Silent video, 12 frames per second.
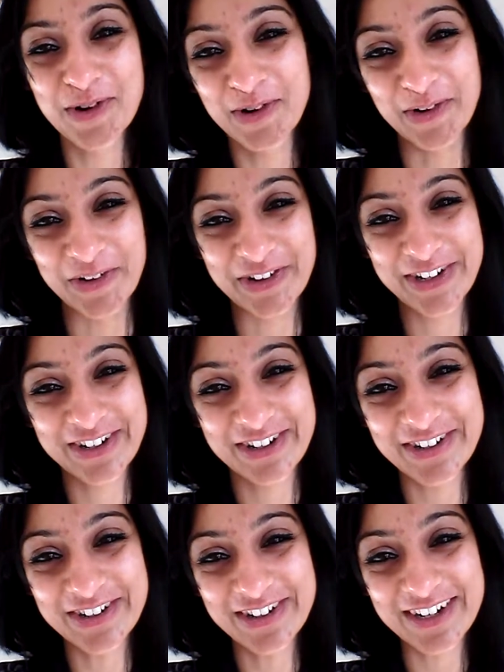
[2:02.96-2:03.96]
more. You
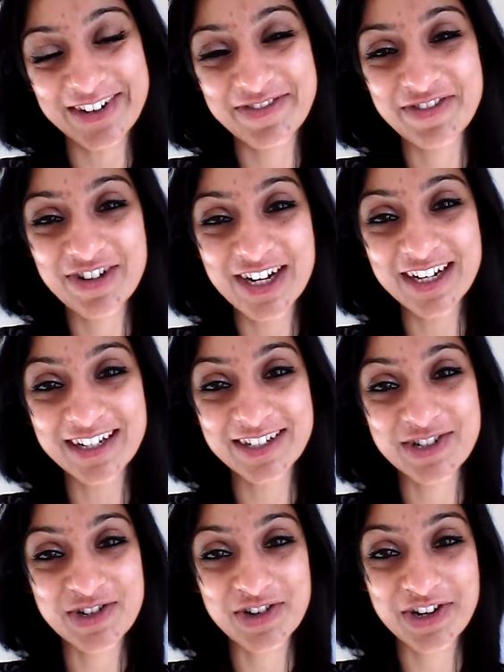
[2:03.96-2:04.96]
know, like really
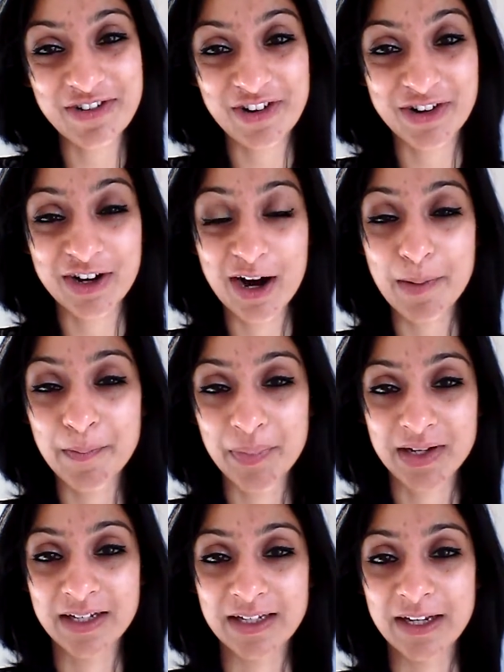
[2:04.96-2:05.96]
enjoy your own
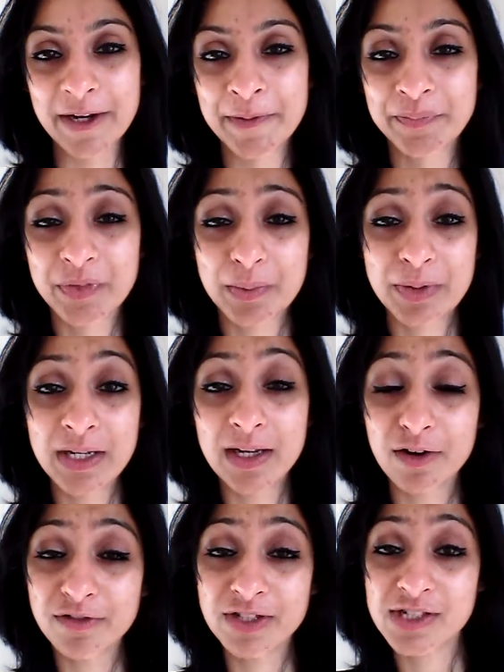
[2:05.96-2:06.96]
company, be
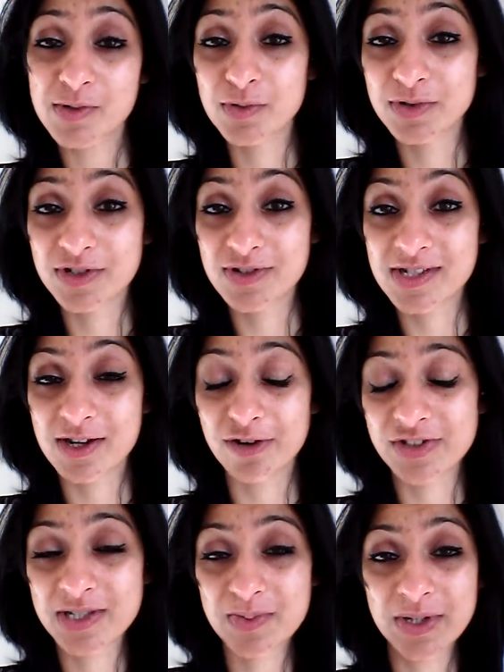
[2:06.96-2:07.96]
loving towards
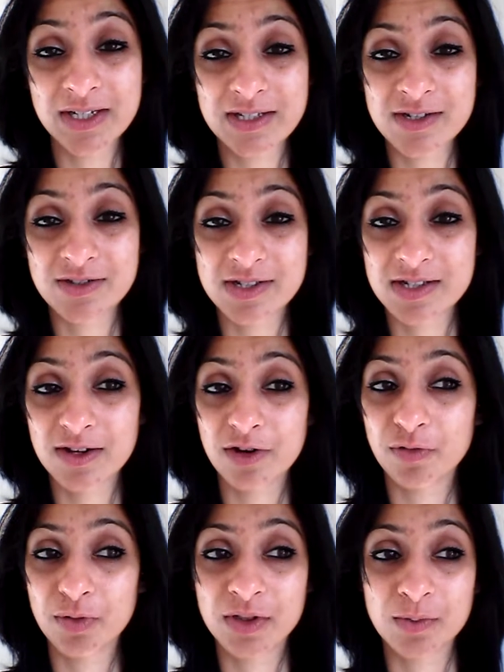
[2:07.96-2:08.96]
yourself, speak to
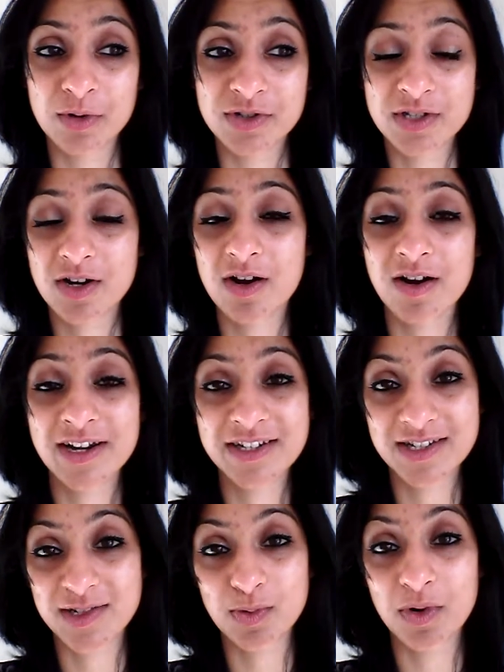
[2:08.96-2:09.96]
yourself with the most
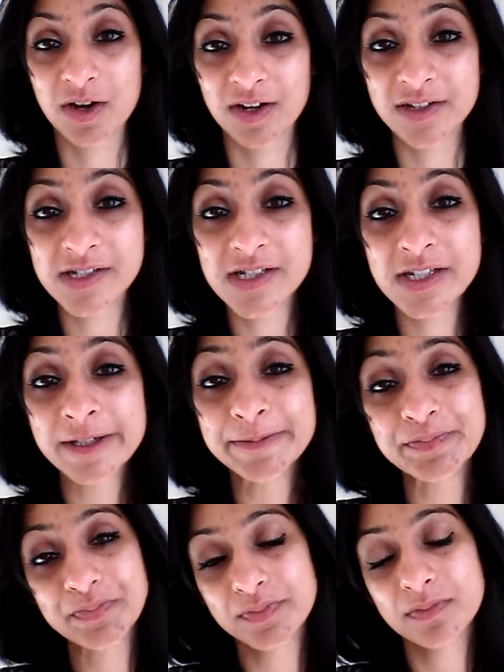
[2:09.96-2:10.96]
kindest words,
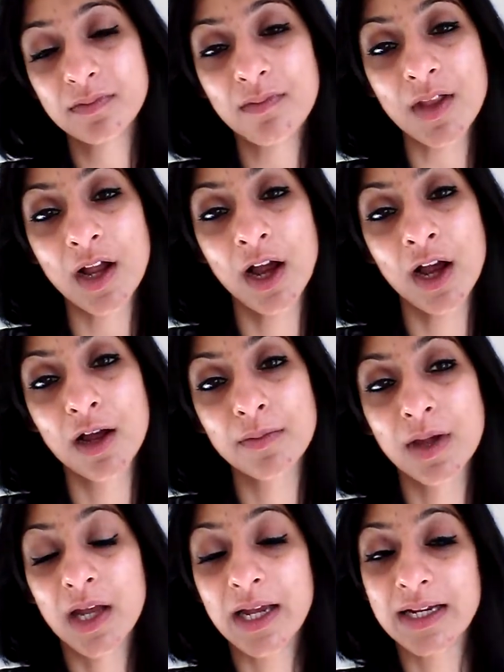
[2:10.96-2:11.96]

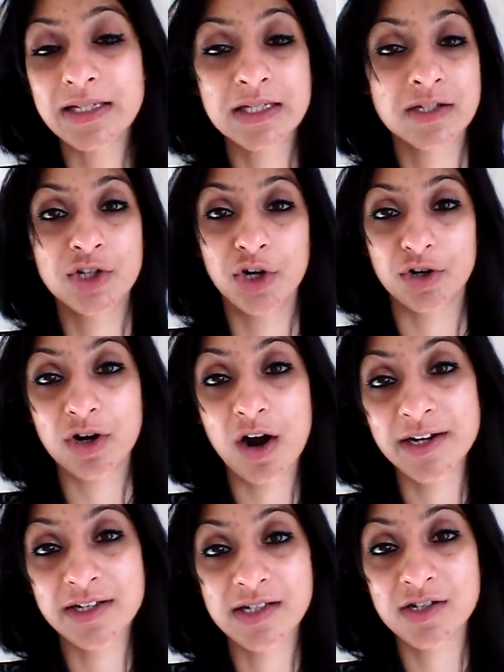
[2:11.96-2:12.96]
because um, you know
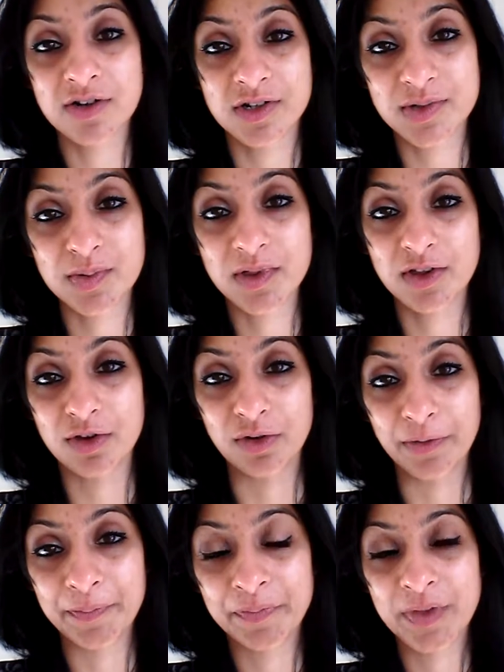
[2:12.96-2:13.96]
kindness starts with
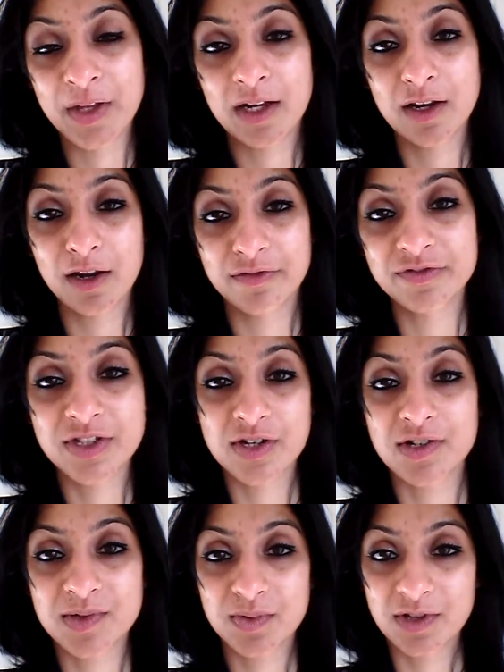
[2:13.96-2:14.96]
you, love
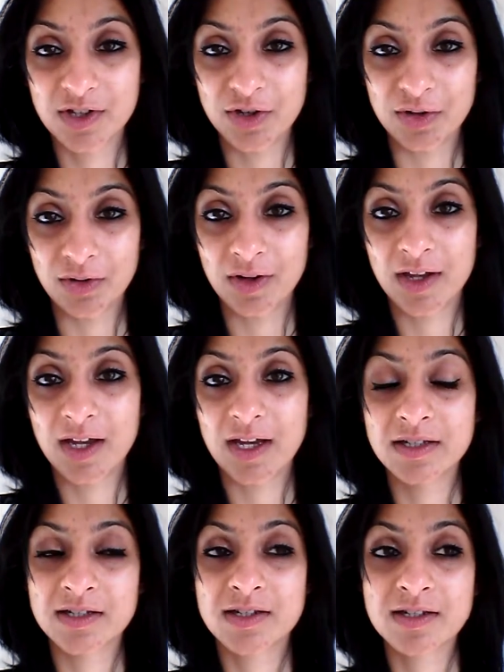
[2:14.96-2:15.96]
starts with you.
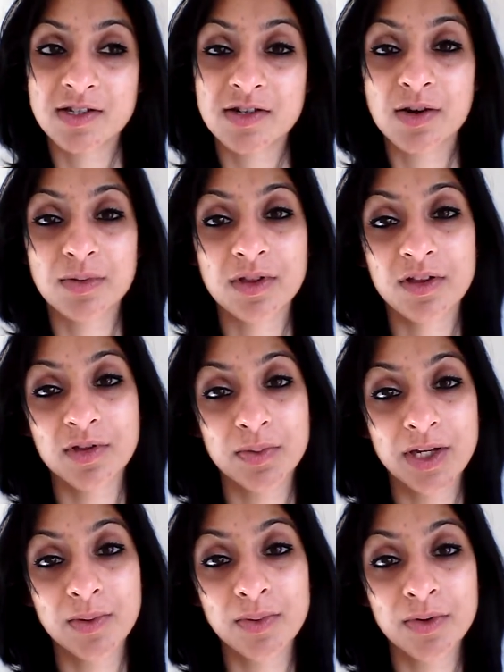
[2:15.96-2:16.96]
It doesn't start with other
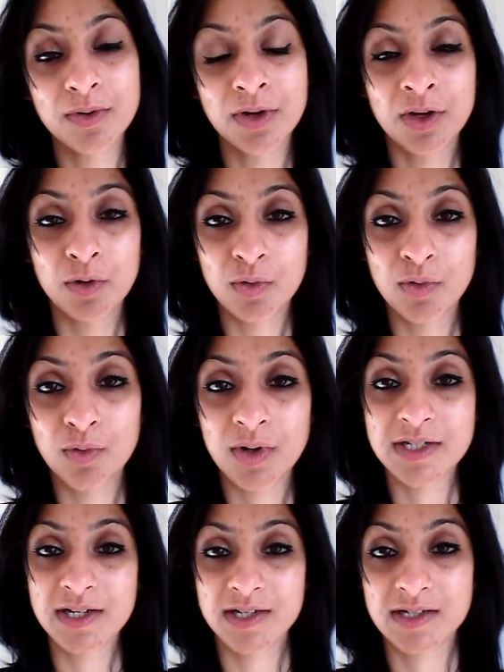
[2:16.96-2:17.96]
people, it
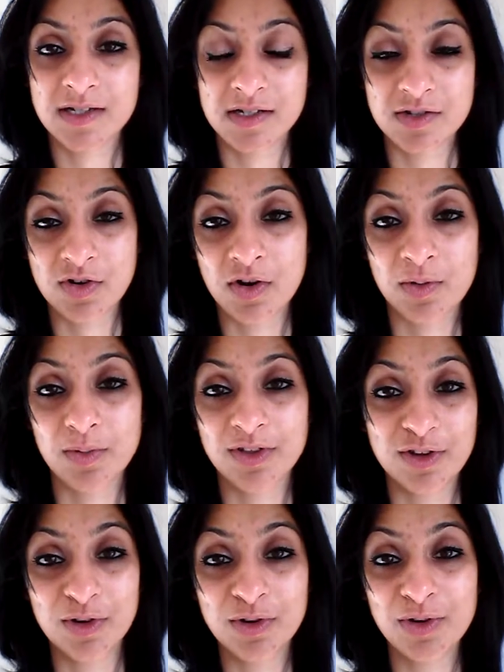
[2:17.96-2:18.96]
always has to start
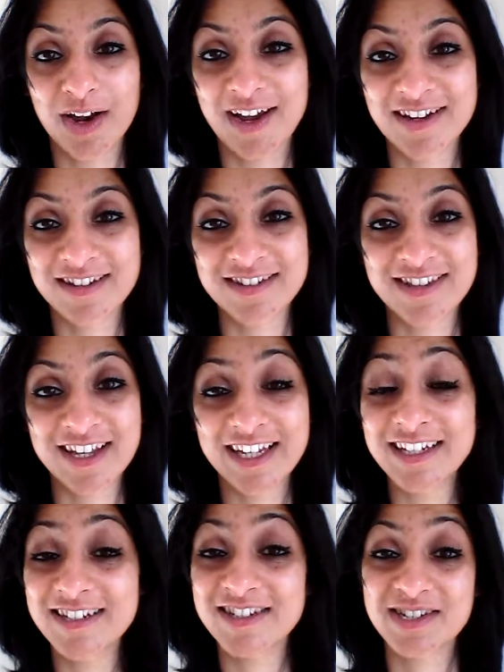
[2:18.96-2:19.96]
with you. And the
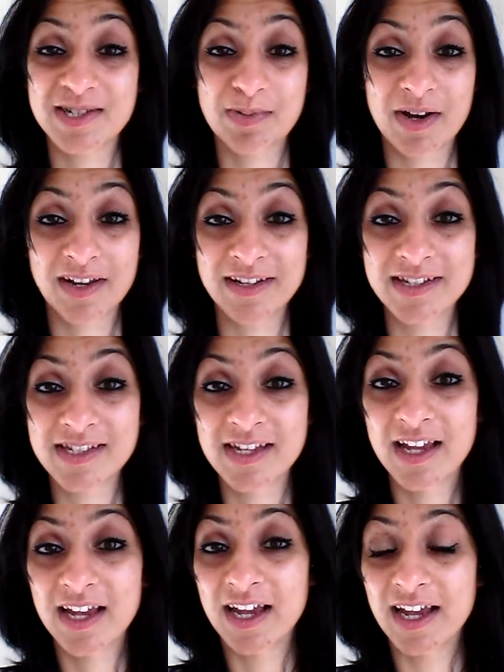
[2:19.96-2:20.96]
easiest place
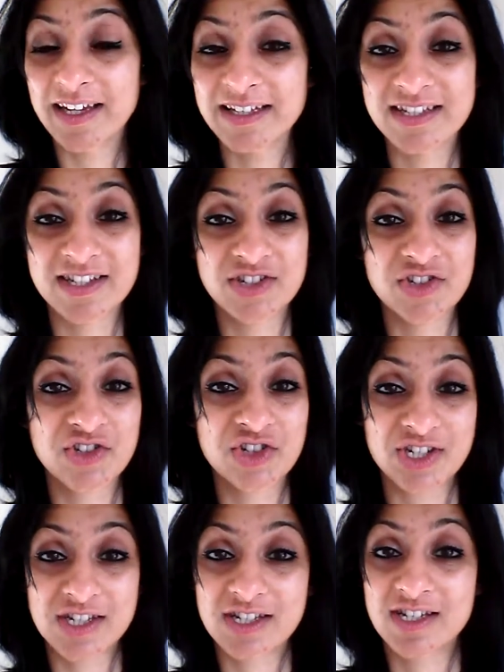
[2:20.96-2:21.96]
is
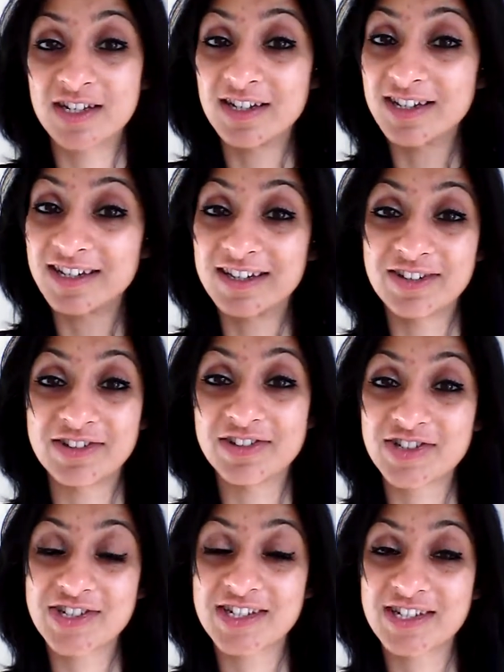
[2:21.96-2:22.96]
just to, you know,
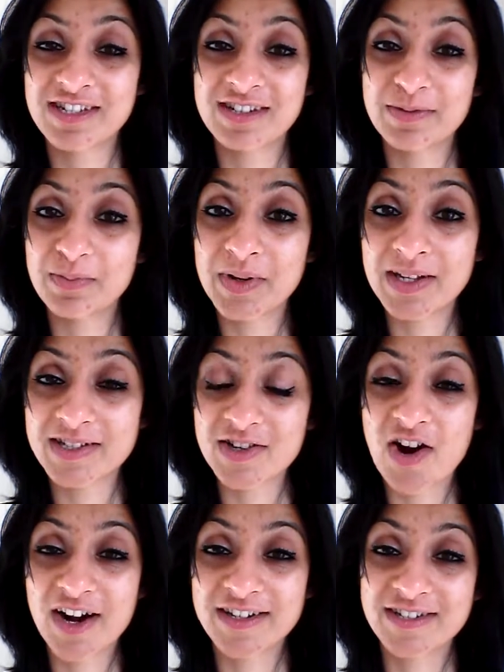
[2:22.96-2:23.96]
just to be as
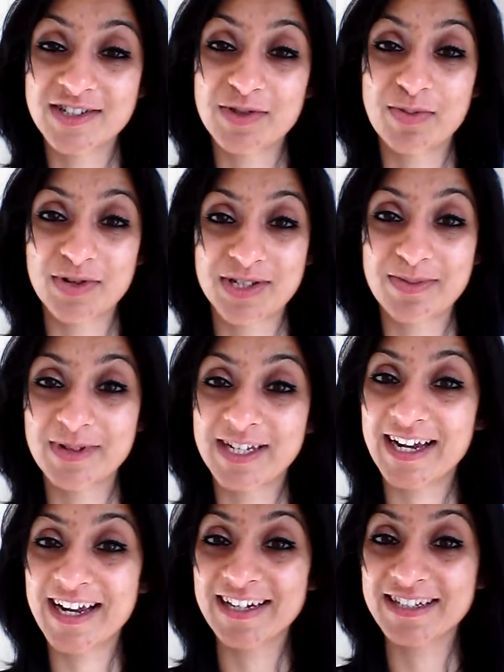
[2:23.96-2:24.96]
kind as you possibly
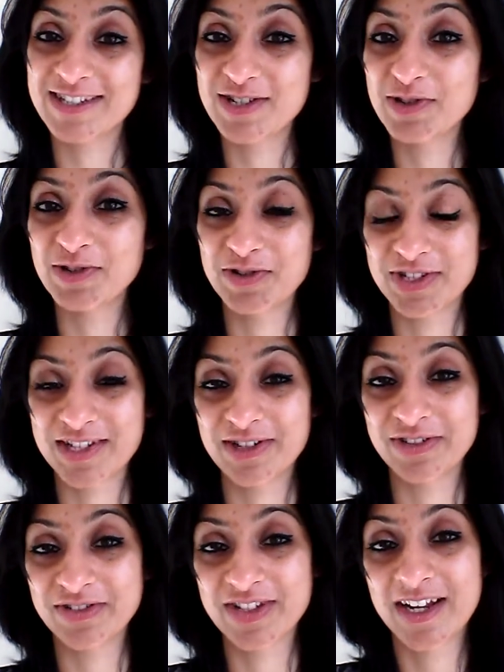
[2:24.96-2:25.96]
can to
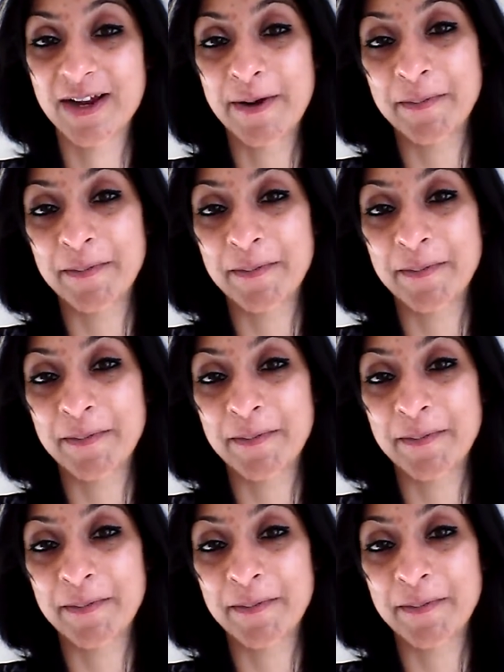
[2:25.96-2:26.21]
yourselves